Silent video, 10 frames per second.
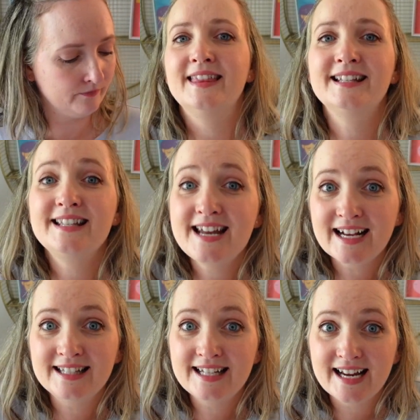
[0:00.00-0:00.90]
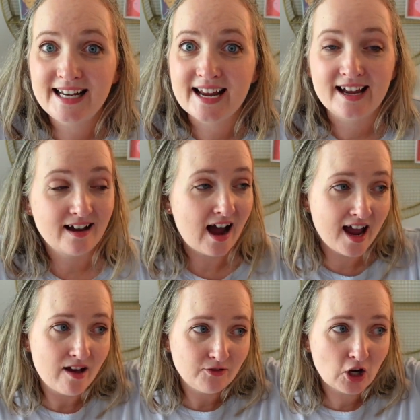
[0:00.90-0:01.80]
This next idea I
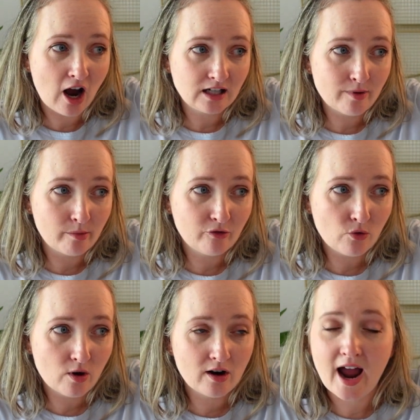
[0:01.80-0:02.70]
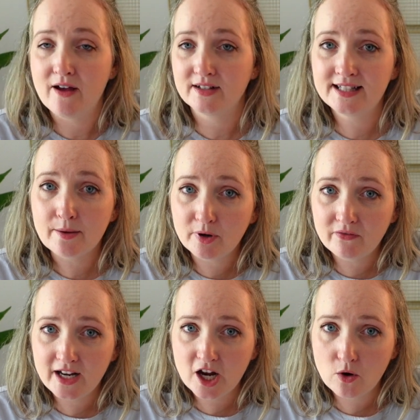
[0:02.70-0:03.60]
have talked about before, I have a separate
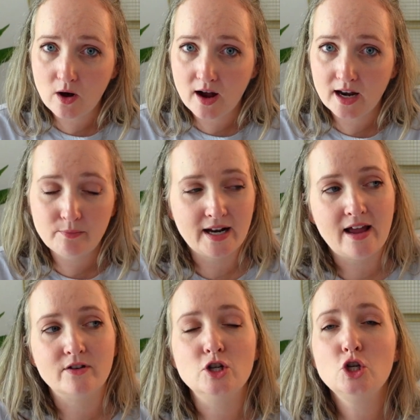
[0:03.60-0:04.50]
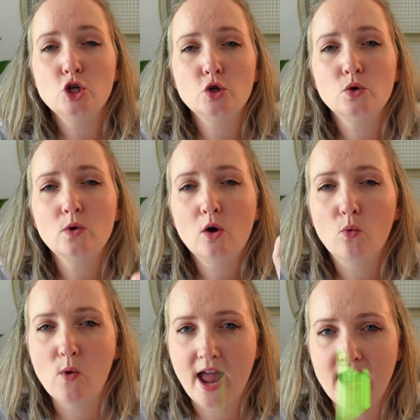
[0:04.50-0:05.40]
video on, but I have a new
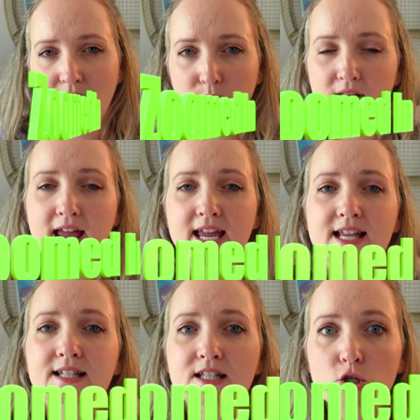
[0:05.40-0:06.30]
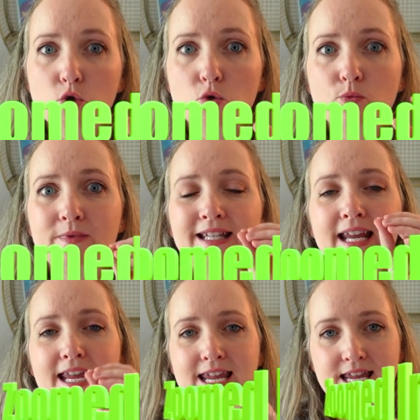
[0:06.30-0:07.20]
way of playing it zoomed
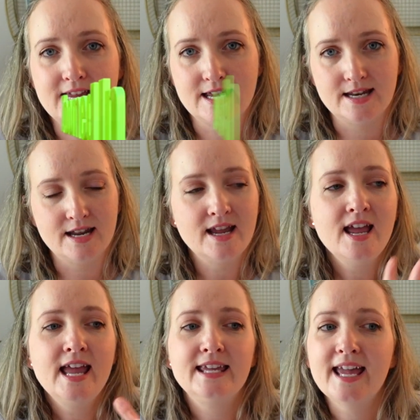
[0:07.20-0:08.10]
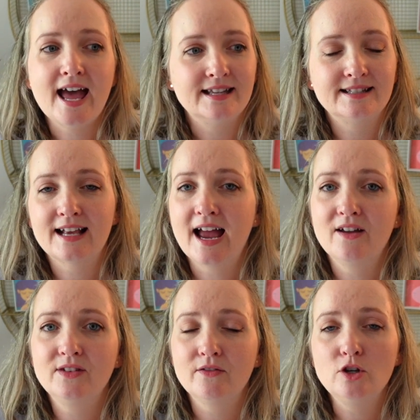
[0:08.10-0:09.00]
in. Yes, I
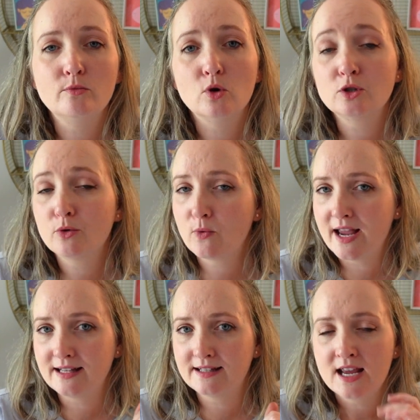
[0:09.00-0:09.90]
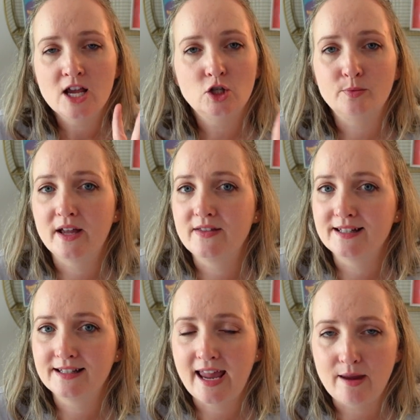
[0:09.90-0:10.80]
have given you multiple ways to play
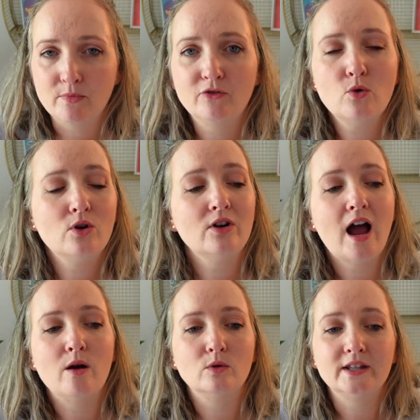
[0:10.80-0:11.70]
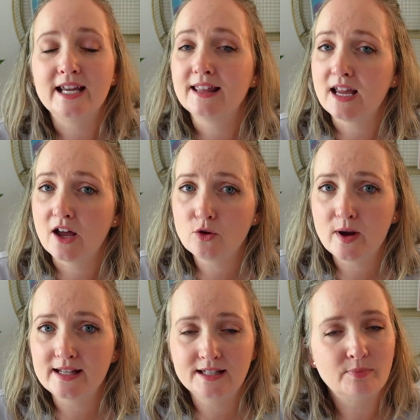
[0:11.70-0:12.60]
this game before. I will link the other
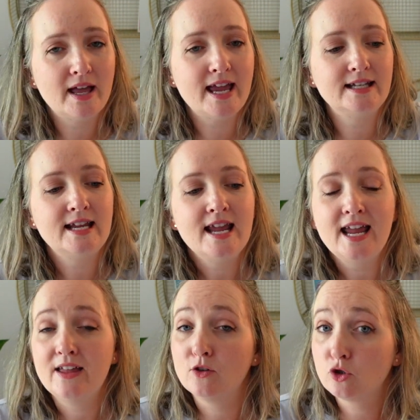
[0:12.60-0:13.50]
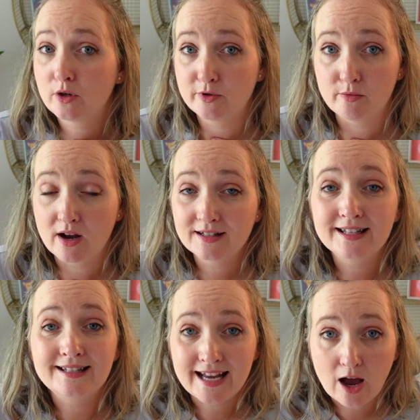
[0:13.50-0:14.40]
ways to play it in the description box
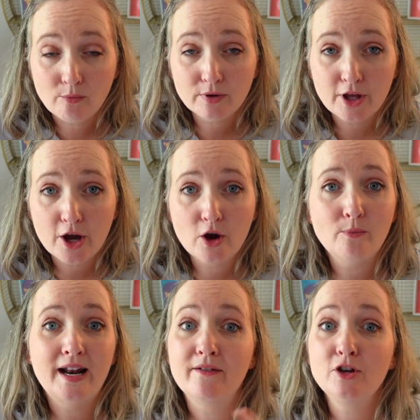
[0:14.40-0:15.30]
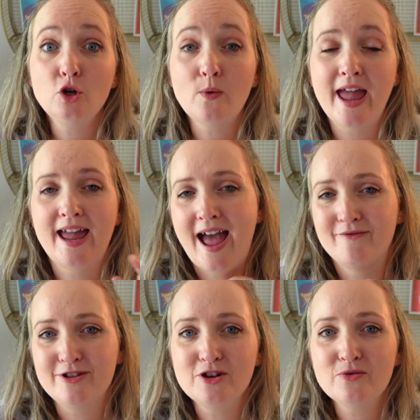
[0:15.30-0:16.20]
down below, but I have a new way. I have a
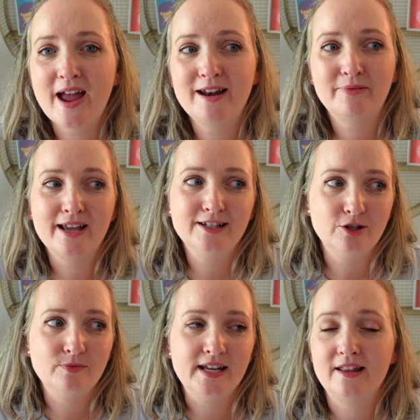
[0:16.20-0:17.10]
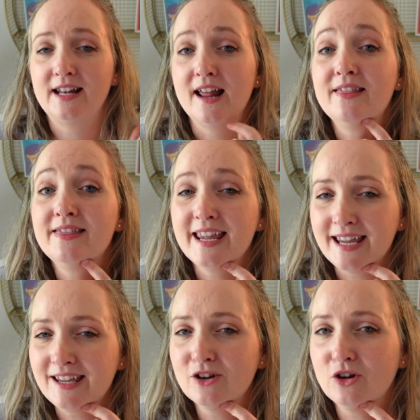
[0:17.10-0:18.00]
new way to play Zoomed In that I
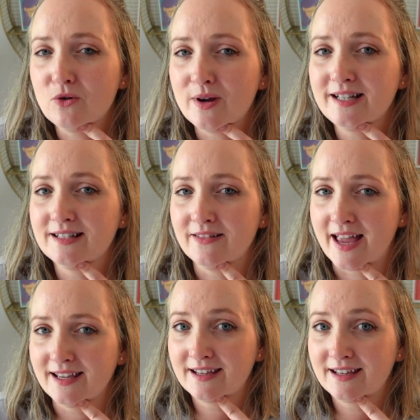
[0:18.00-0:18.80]
think you're going to like.